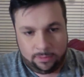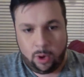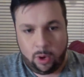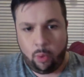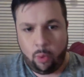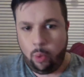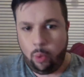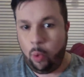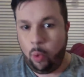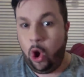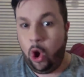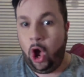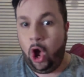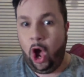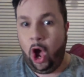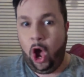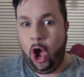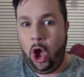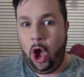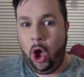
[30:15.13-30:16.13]

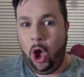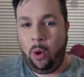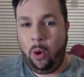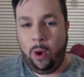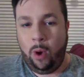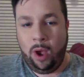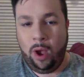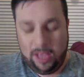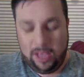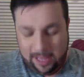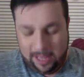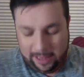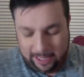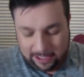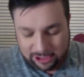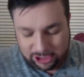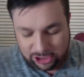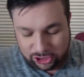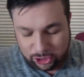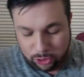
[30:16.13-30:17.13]
Whoa.
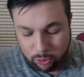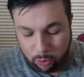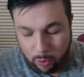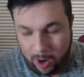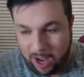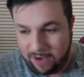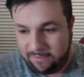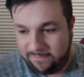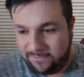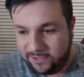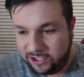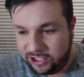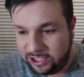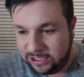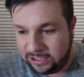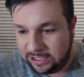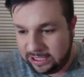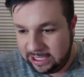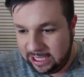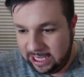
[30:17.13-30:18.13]
Let's just do one for
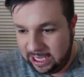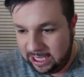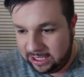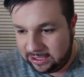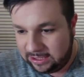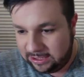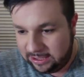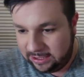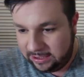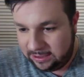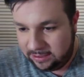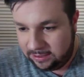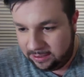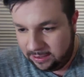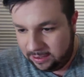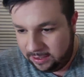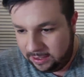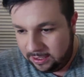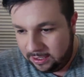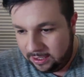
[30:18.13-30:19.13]
shits and gigs.
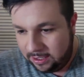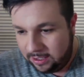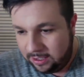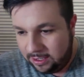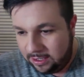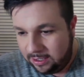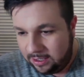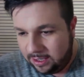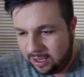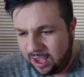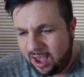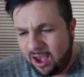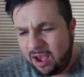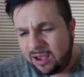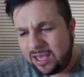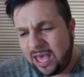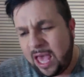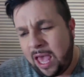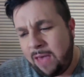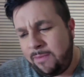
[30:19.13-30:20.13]
Oh,
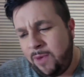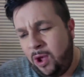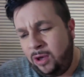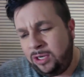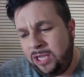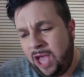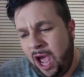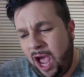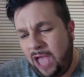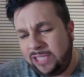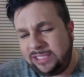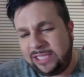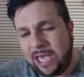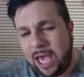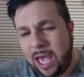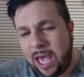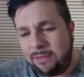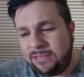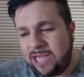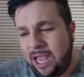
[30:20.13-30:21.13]
come on, guys.
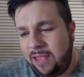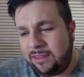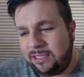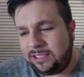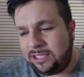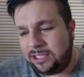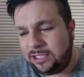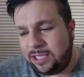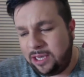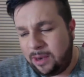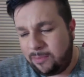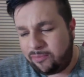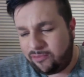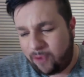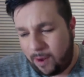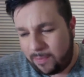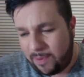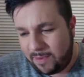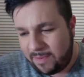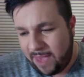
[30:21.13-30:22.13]
Calm down. This isn't a
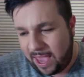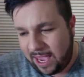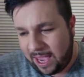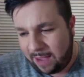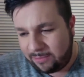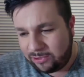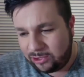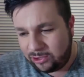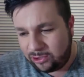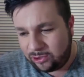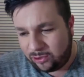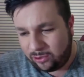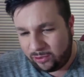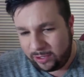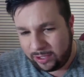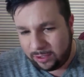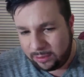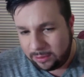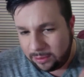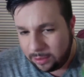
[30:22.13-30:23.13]
proper makeup
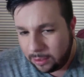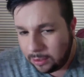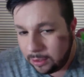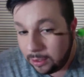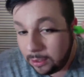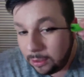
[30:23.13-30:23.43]
tutorial.